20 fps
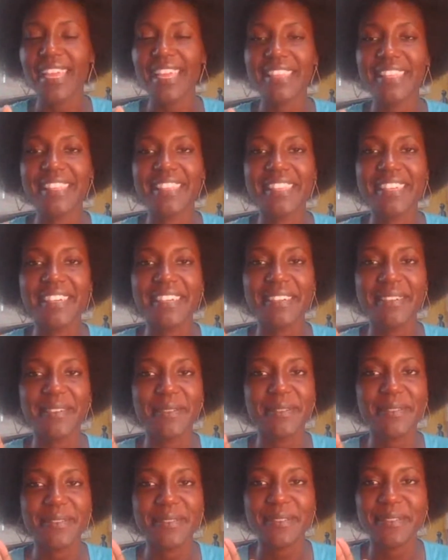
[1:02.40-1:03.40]
and then
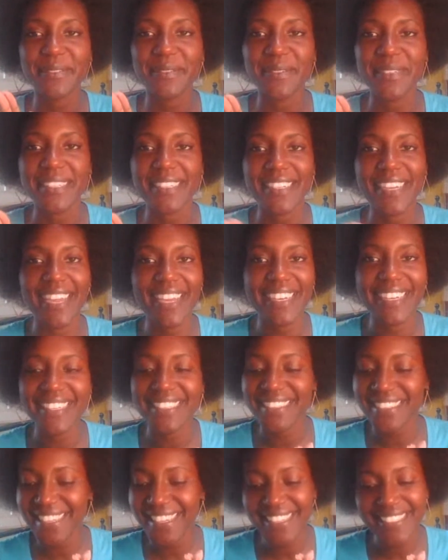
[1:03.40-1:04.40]
the what
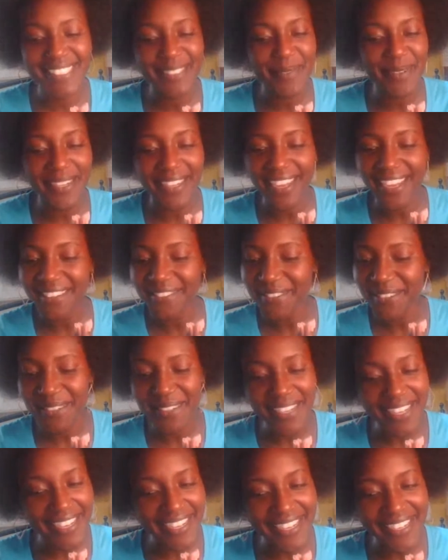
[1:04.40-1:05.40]
Ghana says about
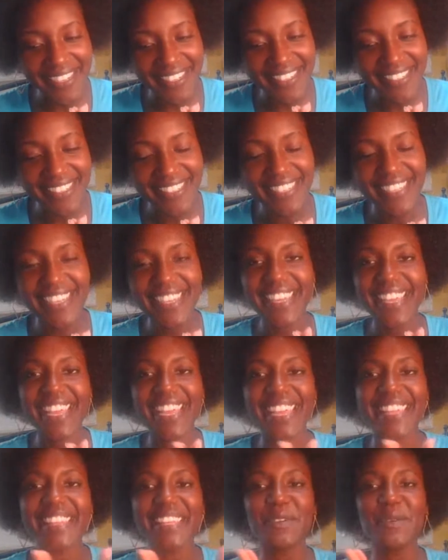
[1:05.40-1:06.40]
Afro hair
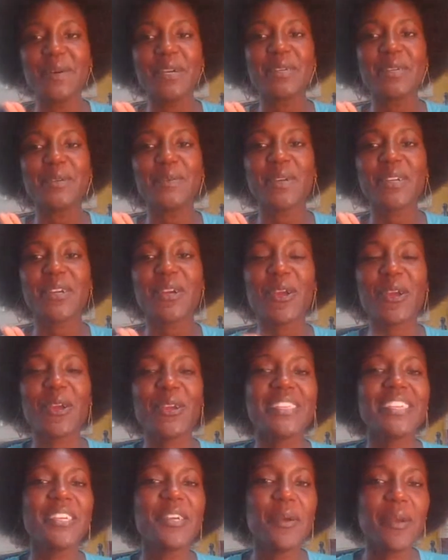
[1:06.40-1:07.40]
and then what we're
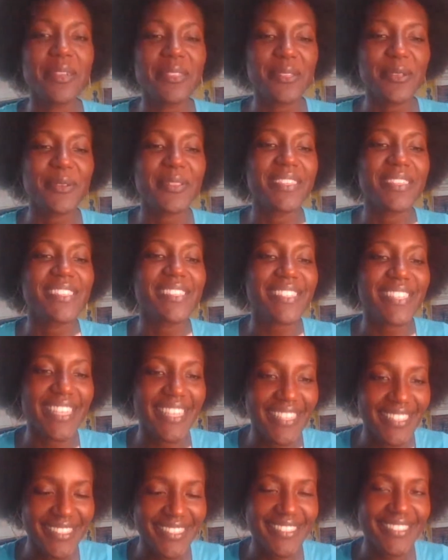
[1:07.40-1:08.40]
currently going through in the
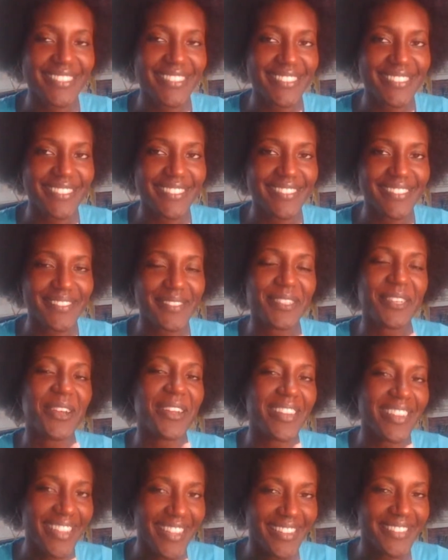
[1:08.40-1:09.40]
States
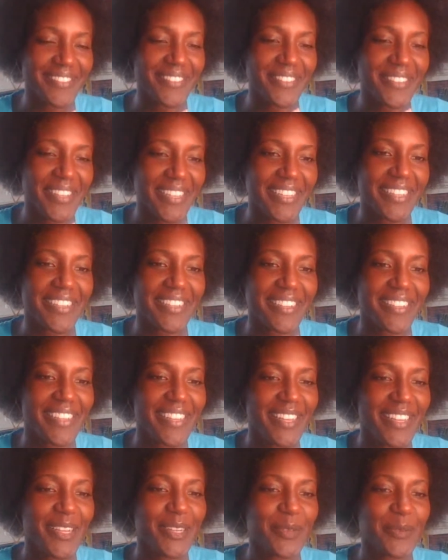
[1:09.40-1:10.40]
regarding Afro hair.
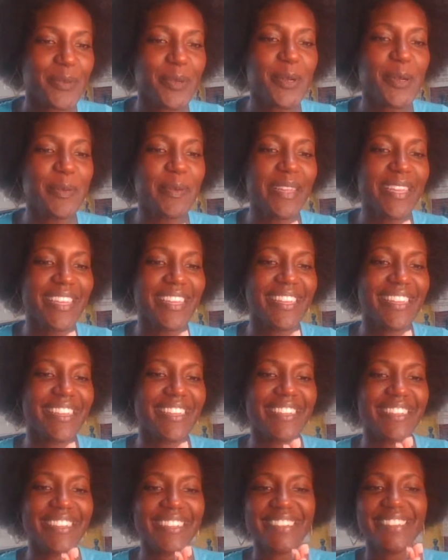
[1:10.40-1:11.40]

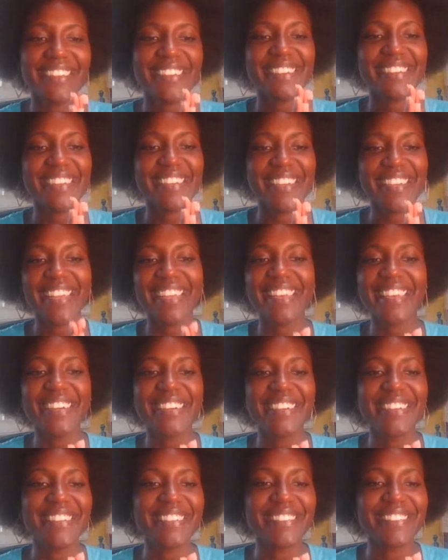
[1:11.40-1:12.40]
Ruby,
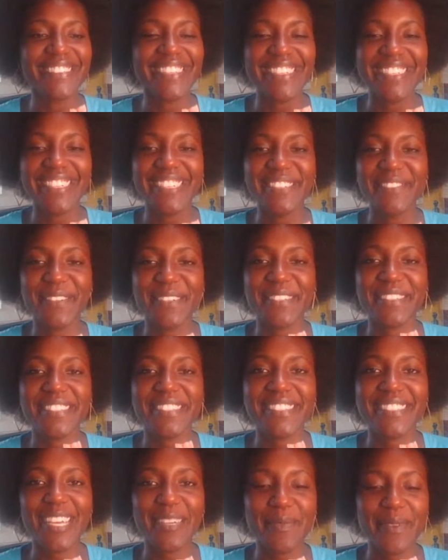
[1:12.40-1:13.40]
hello. Thank you for
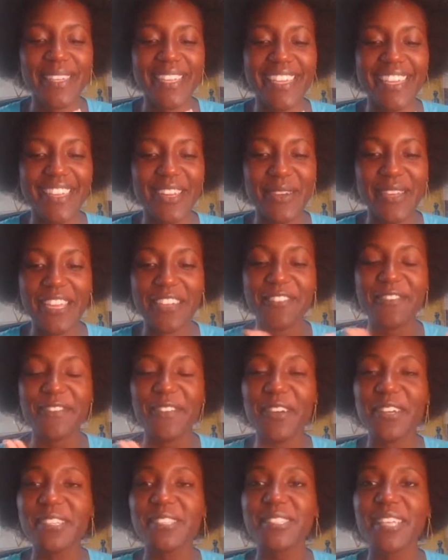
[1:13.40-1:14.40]
stopping in. Okay,
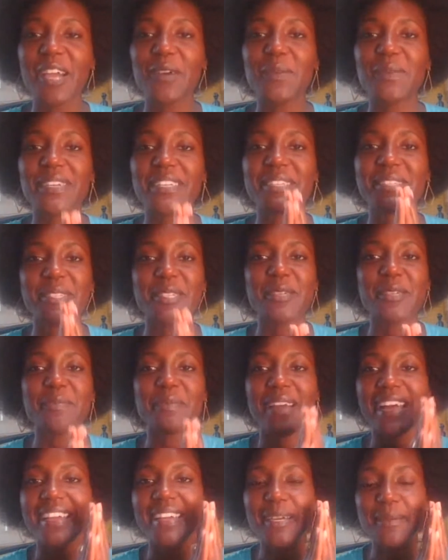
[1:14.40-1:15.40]
first I want to do
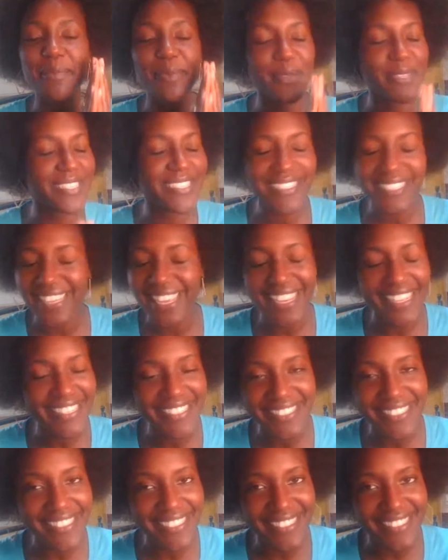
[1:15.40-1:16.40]
my
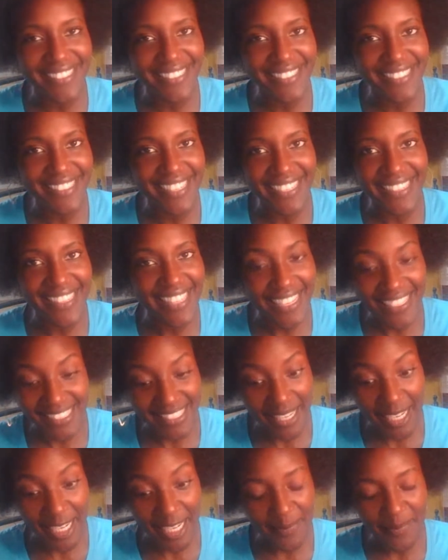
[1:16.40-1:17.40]
appreciations like
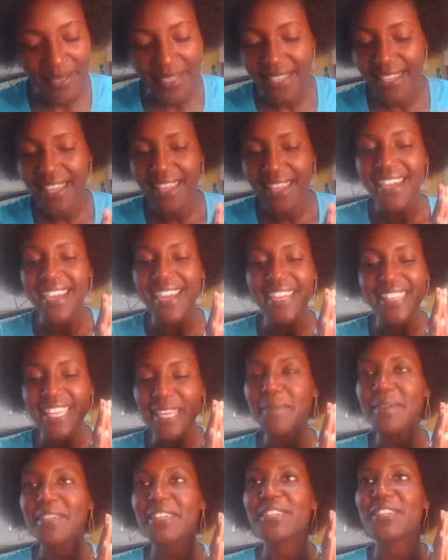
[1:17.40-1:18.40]
last time. I
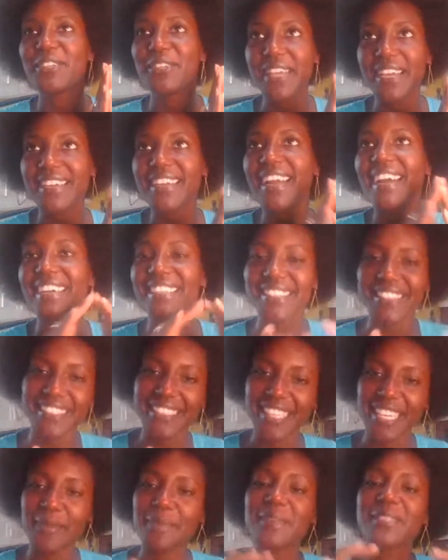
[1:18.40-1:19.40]
think I'm going to do that
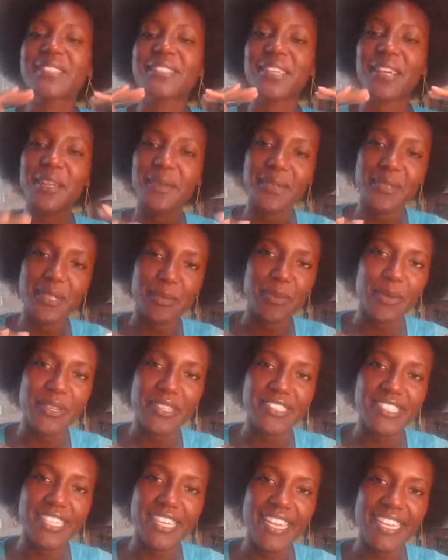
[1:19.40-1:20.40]
constantly. I'm going to start with
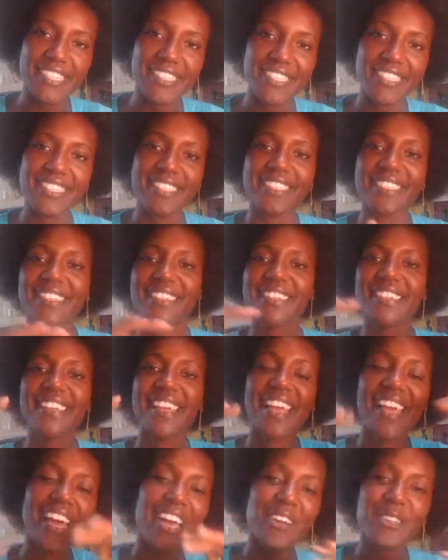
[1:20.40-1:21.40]
appreciation,
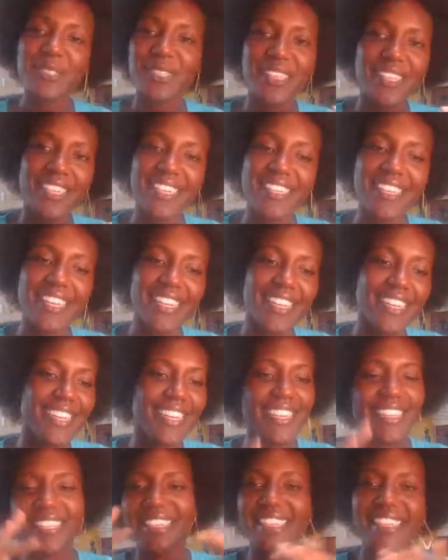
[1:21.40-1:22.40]
house
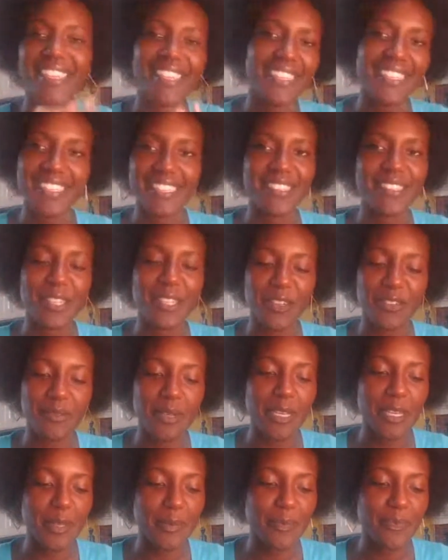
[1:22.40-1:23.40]
cleaning, and then get into the
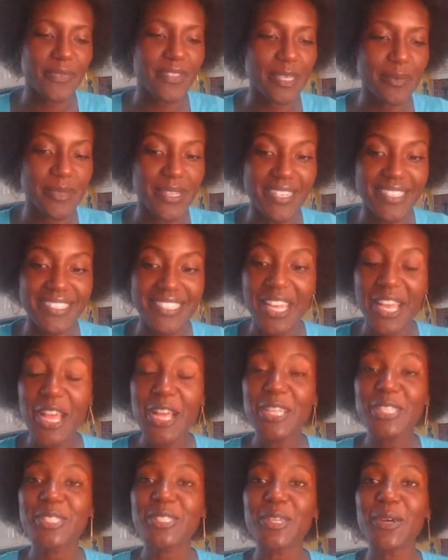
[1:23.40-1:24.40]
subject.
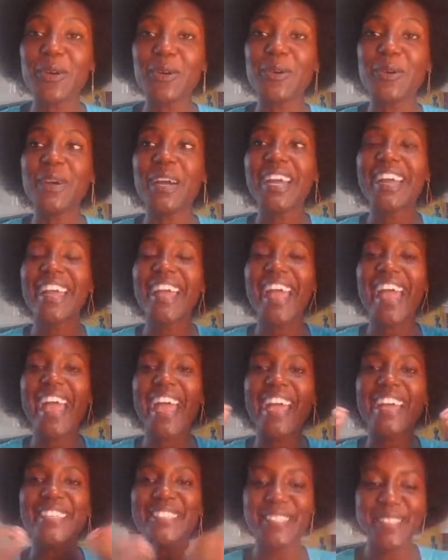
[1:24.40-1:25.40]
So,
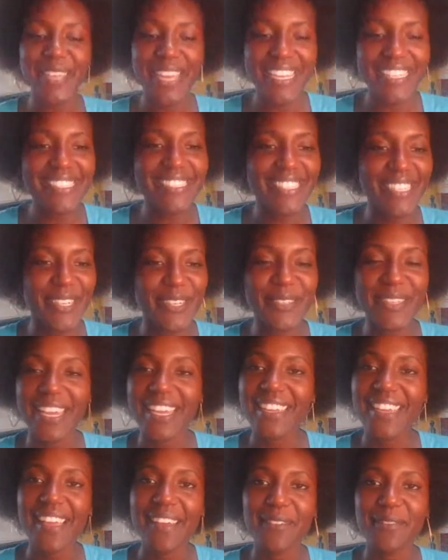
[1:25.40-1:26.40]
as you guys know
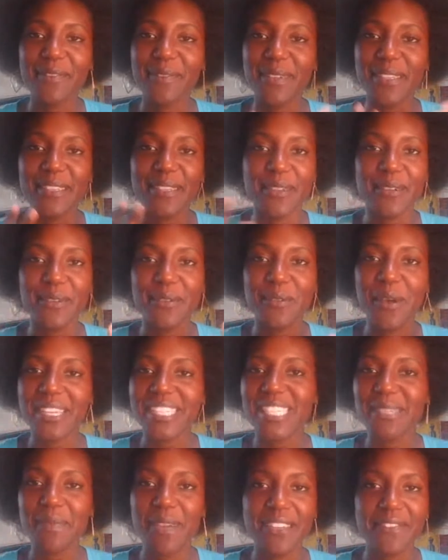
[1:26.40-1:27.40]
that have been
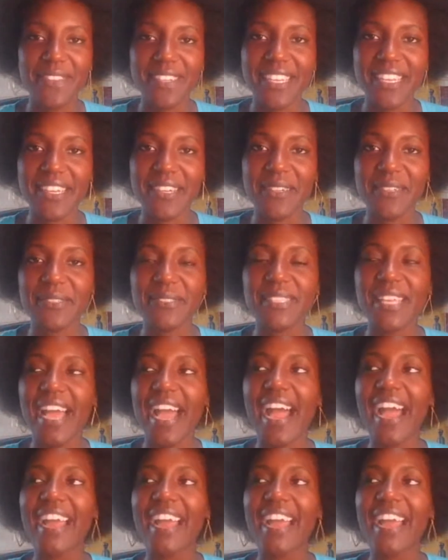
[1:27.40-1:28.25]
watching my videos,